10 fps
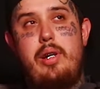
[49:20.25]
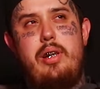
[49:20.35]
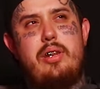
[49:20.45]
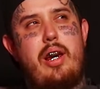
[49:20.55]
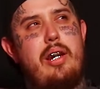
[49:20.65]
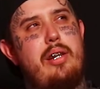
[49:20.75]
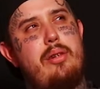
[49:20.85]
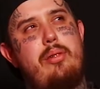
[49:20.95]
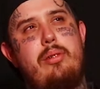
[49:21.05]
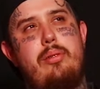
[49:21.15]
He's like
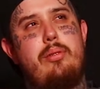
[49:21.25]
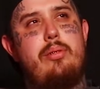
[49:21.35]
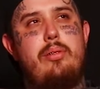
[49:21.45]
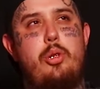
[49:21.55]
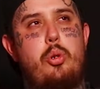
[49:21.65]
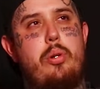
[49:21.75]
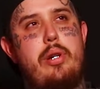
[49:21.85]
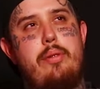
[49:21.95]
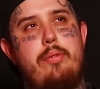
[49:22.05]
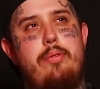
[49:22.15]

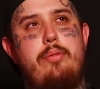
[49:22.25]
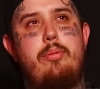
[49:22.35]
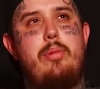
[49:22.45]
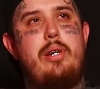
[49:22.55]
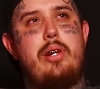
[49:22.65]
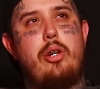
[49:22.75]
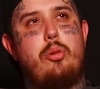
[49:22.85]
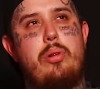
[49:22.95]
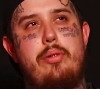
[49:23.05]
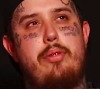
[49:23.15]
twenty. He's like
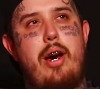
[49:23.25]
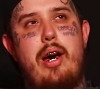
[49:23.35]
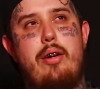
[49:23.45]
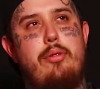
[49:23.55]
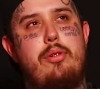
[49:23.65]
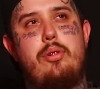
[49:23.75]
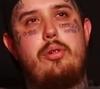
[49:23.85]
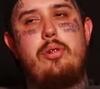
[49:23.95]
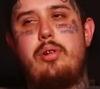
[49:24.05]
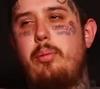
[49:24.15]
twenty five,
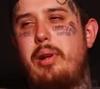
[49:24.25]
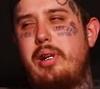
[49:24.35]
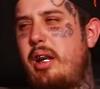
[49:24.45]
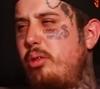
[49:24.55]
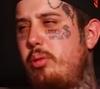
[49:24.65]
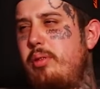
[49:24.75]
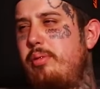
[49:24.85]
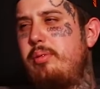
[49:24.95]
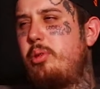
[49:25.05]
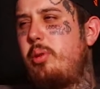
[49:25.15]
something like that. Twenty.
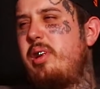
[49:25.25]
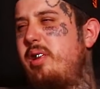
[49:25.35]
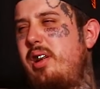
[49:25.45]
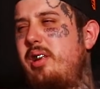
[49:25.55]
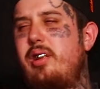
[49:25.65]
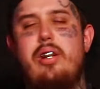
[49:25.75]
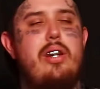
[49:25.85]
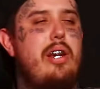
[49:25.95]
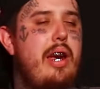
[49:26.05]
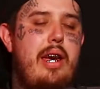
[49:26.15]
Shut up, hard, yeah. man.
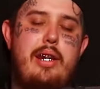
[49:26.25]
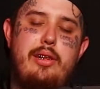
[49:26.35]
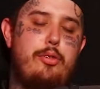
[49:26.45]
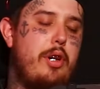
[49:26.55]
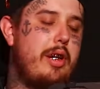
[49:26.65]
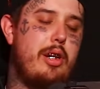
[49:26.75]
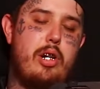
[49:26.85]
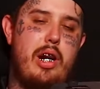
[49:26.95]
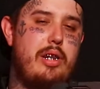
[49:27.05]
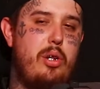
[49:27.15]
Shut up, hard. He's fucking
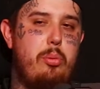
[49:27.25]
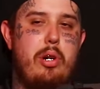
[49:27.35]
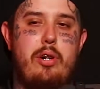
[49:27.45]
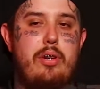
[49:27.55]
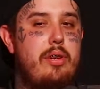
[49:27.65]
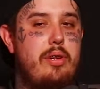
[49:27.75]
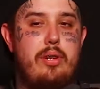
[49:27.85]
crazy, bro.